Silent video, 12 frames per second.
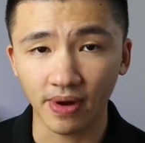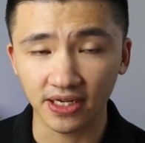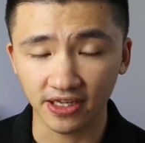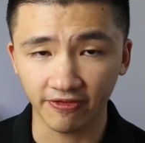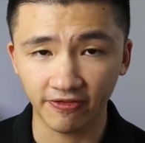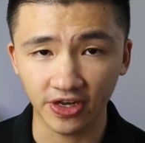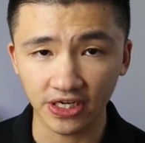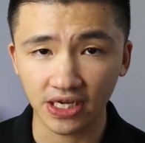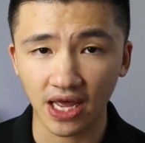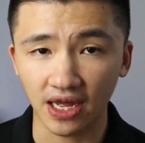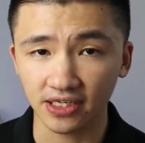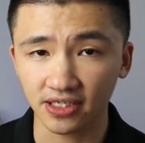my defeat
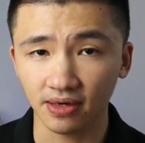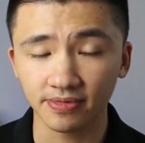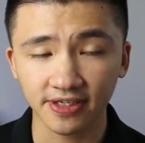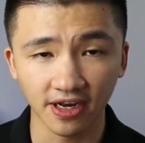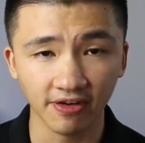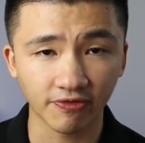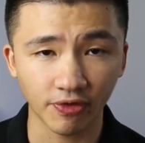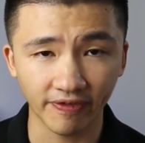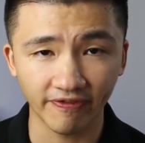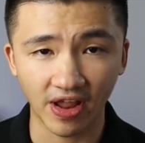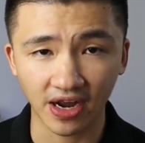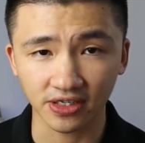and some
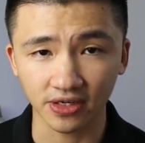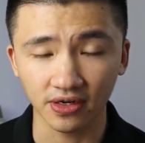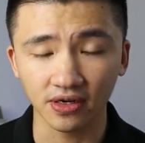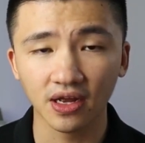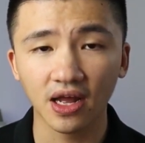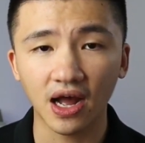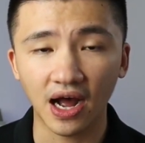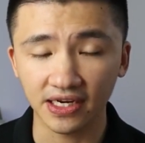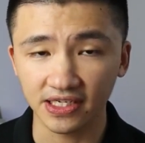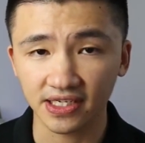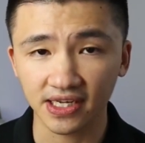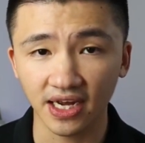self-reflection, I
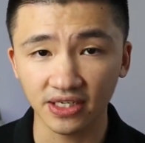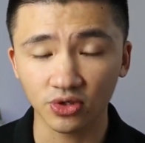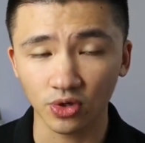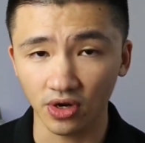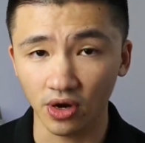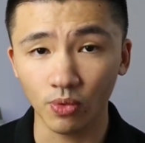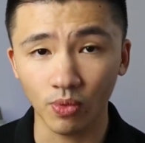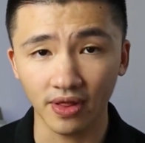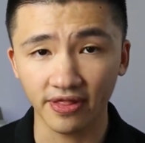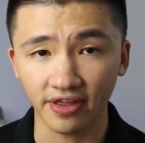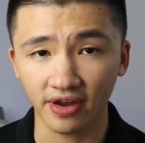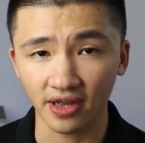decide to learn
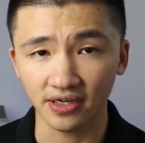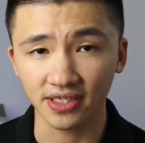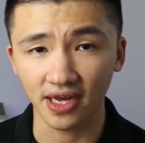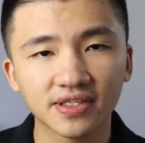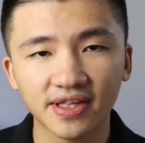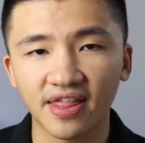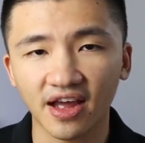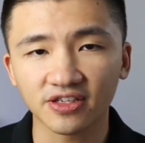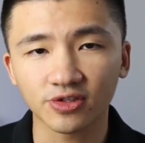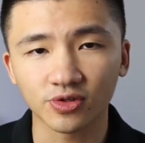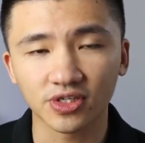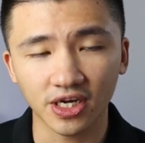one thing at a time.
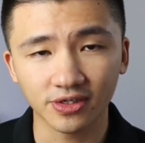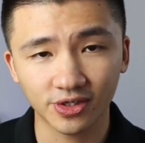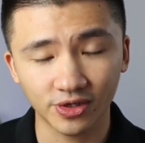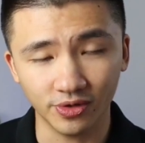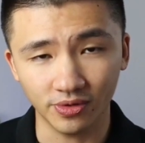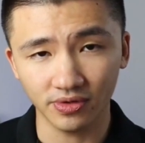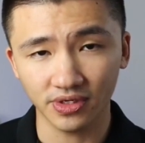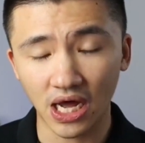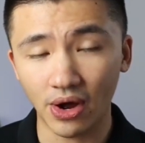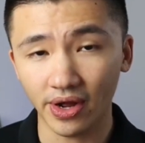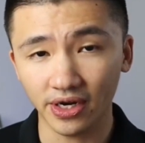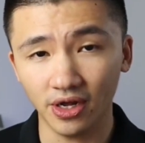Thanks to Gentoo,
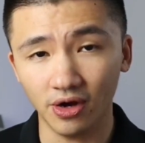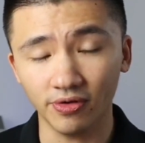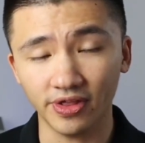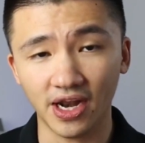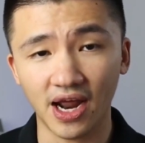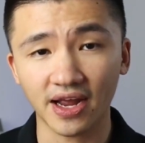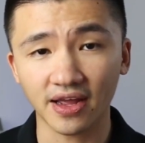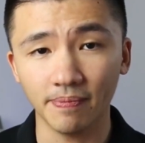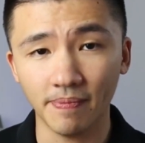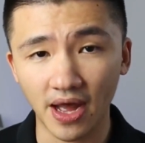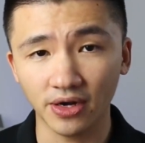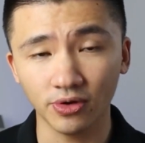now I know that I
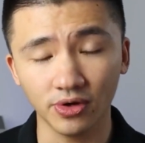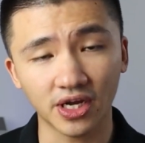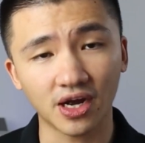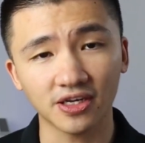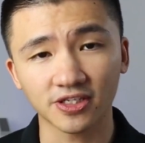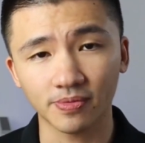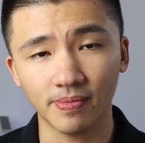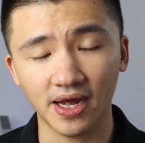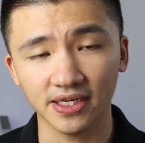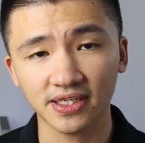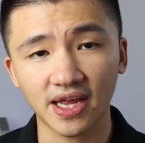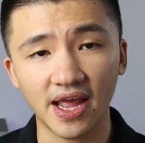can manually
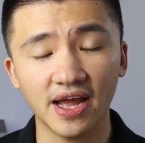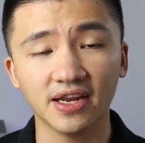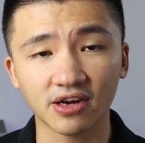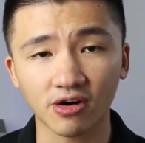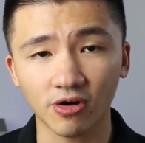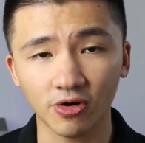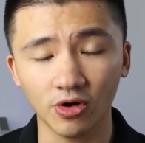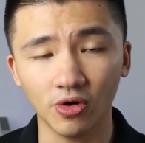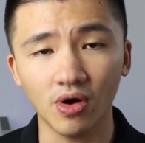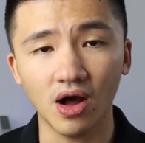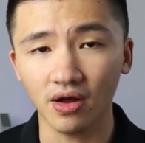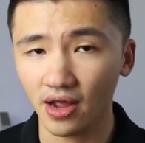customize any
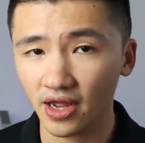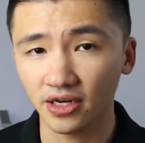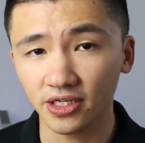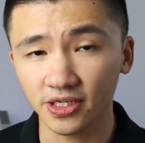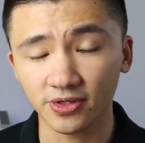kernel on any